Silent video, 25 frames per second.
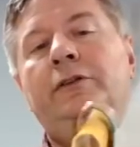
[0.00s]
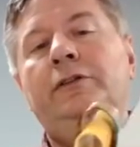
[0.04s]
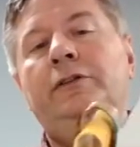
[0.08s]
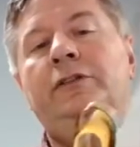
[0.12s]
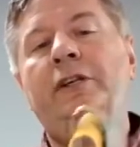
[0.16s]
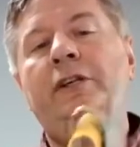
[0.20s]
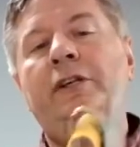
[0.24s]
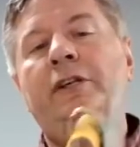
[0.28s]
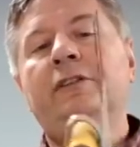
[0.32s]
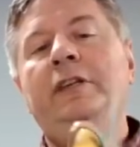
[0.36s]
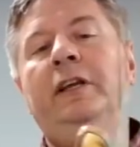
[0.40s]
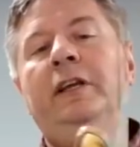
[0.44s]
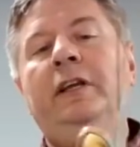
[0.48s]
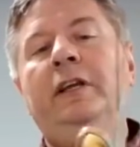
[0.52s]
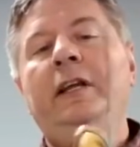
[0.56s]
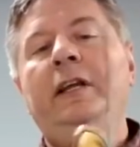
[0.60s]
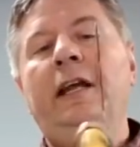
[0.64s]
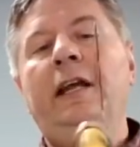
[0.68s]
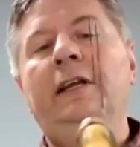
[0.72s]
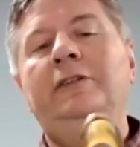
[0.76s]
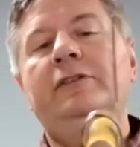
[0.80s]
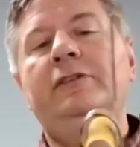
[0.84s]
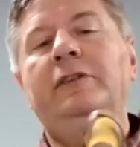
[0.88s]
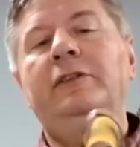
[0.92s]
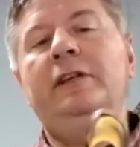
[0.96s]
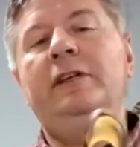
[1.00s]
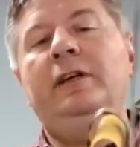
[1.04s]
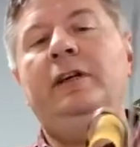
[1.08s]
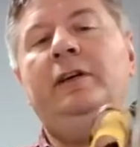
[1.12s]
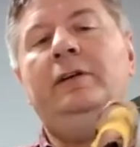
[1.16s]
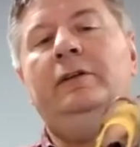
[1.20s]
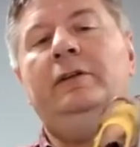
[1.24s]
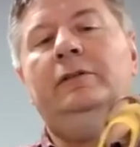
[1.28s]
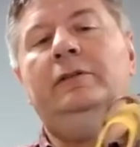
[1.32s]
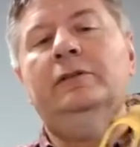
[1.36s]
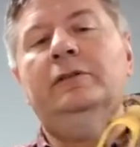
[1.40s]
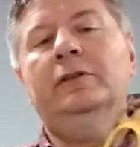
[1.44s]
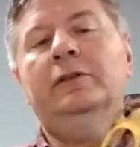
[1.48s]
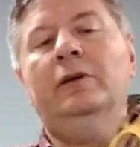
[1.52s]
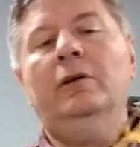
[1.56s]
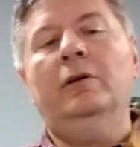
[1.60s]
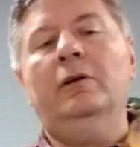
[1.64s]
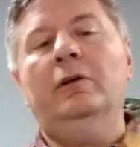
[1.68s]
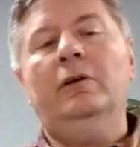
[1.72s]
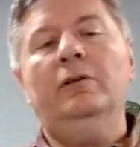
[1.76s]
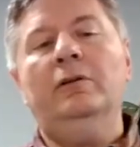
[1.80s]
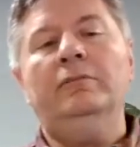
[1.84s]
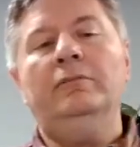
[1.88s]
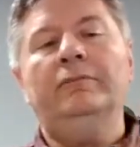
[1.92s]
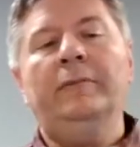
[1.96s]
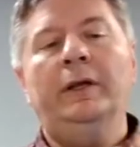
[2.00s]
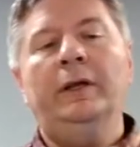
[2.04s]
are 16 gauge steel, so